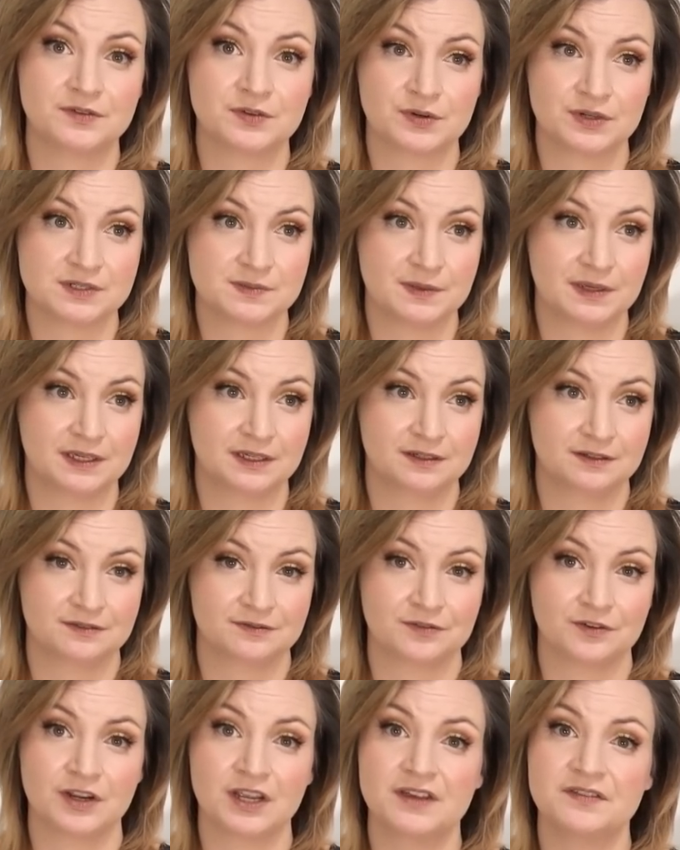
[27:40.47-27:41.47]
towards me
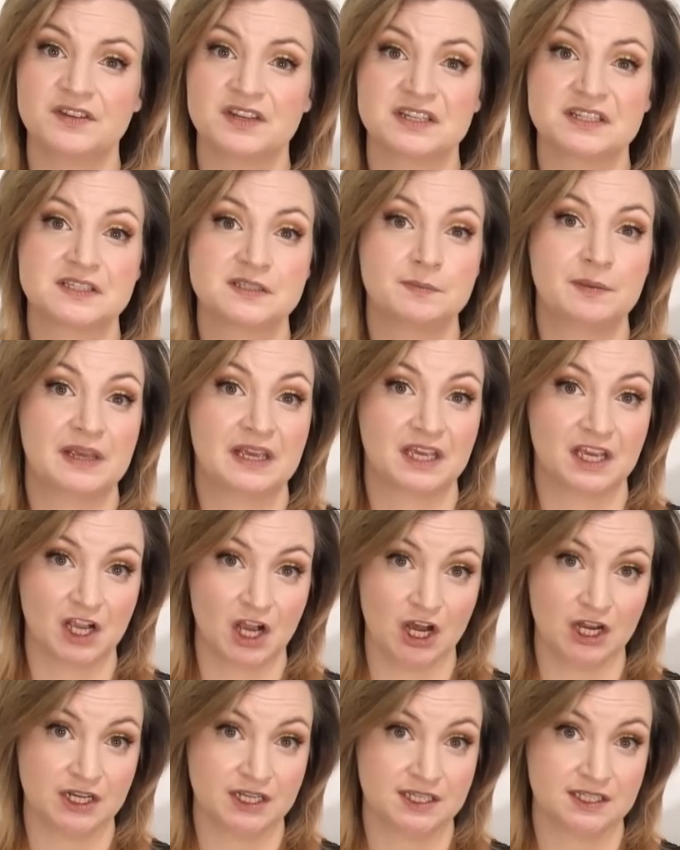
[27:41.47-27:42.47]
for even speaking
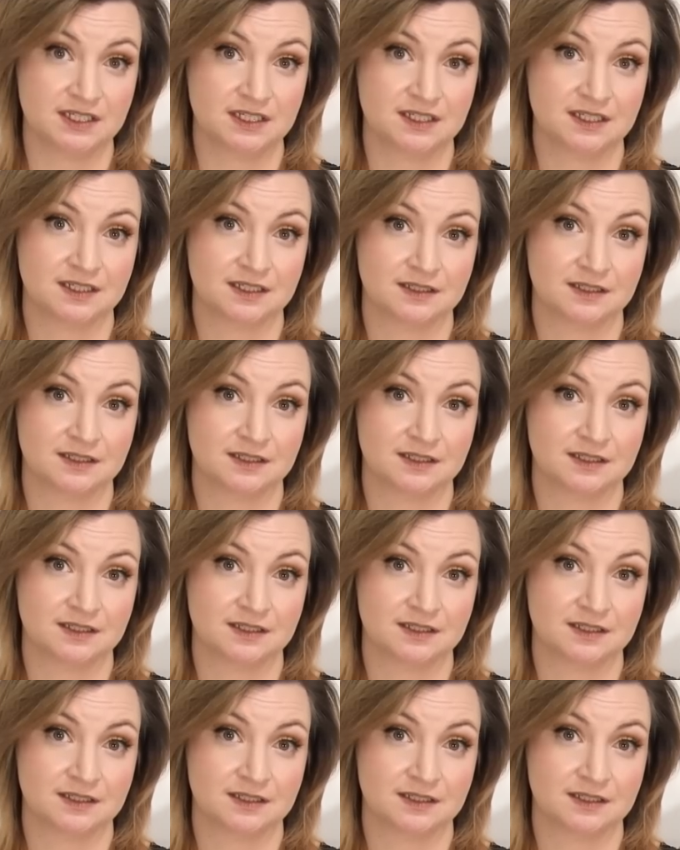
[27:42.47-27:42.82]
on it.